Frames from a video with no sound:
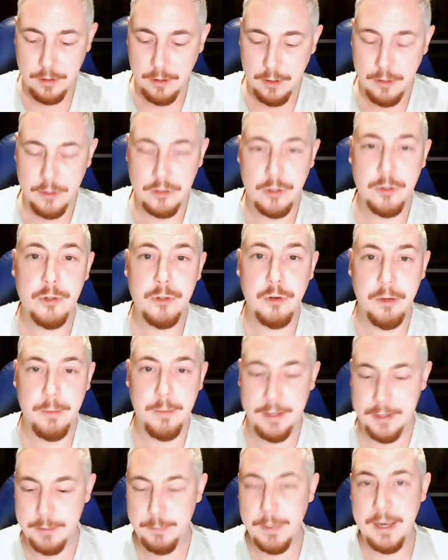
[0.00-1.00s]
So sorry
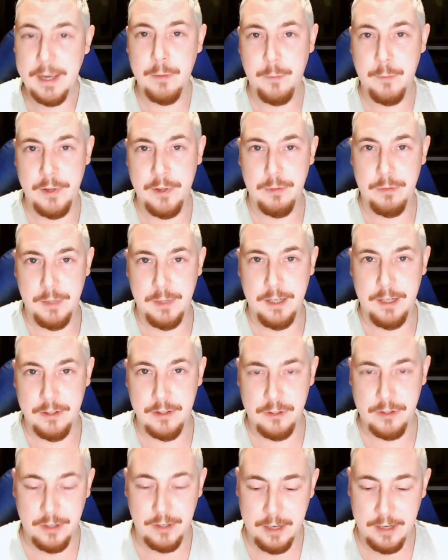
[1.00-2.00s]
about this, bear with me,
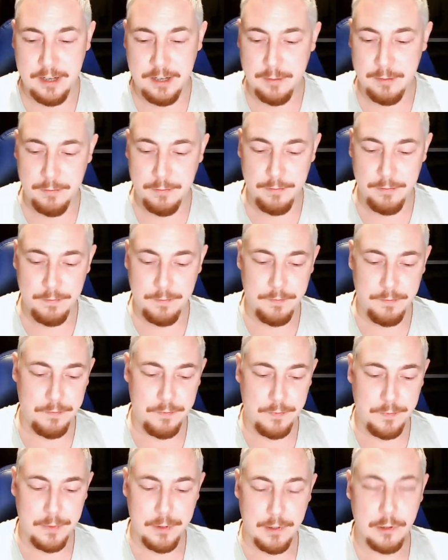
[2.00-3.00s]
because I am
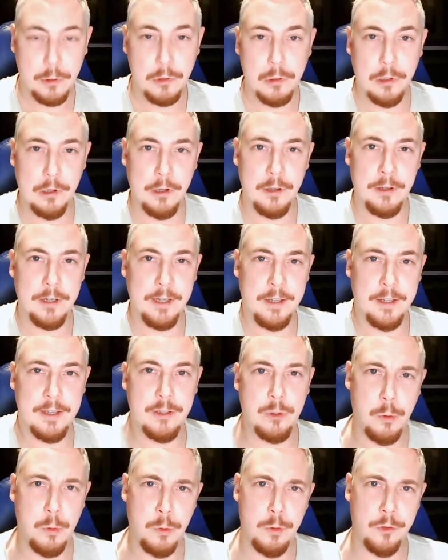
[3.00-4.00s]
learning this
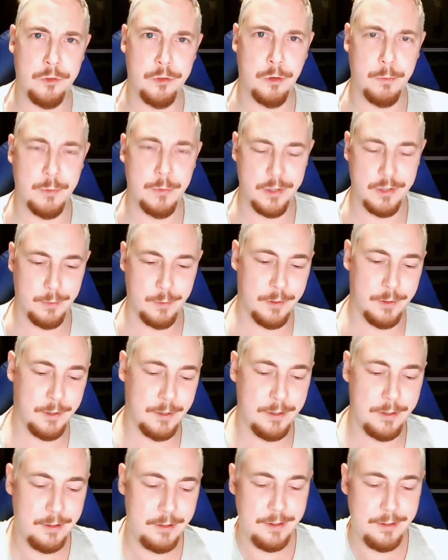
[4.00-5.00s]
on the job, as it were,
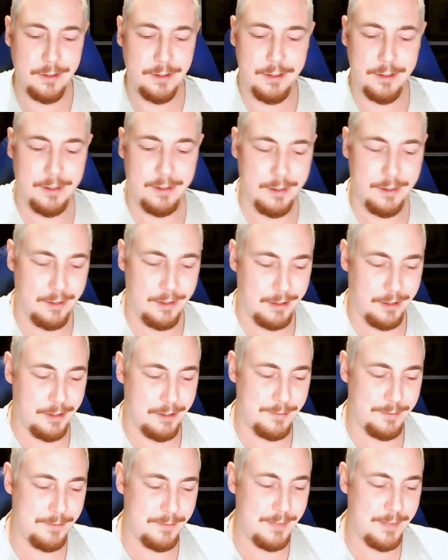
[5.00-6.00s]

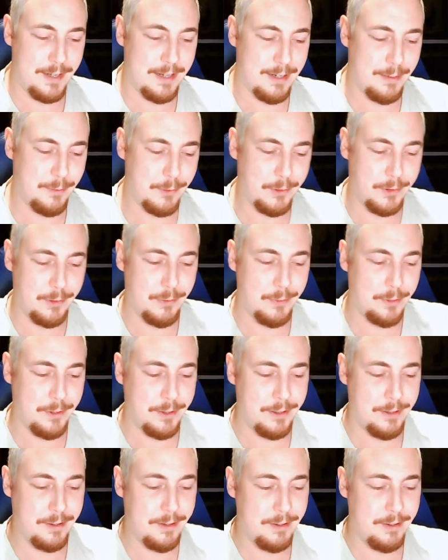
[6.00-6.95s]
um, how to... Uh,